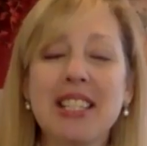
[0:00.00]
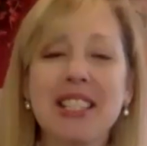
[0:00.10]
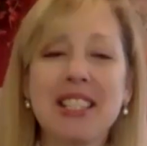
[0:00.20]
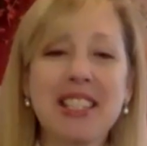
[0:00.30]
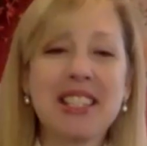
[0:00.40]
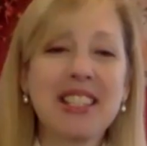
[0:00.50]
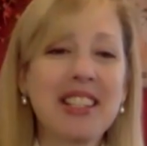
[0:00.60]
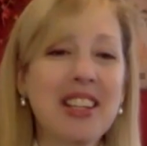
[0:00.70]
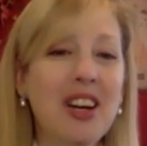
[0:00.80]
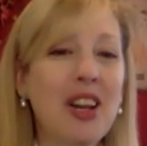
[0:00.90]
is
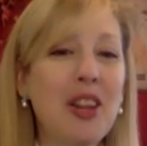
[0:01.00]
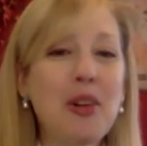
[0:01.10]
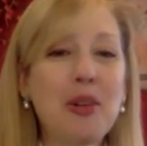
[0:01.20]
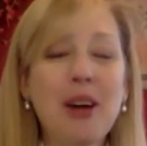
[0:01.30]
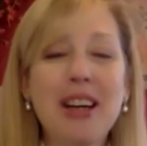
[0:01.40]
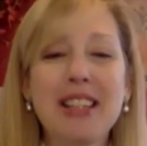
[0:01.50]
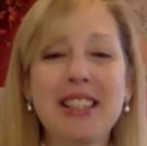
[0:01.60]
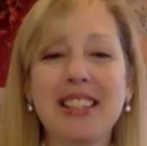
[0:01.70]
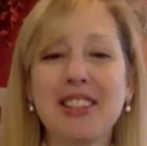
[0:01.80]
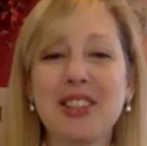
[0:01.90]
on the
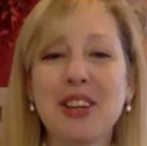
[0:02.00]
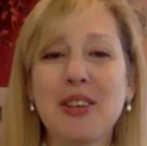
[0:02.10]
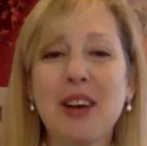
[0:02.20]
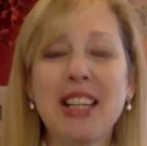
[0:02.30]
horizon. So I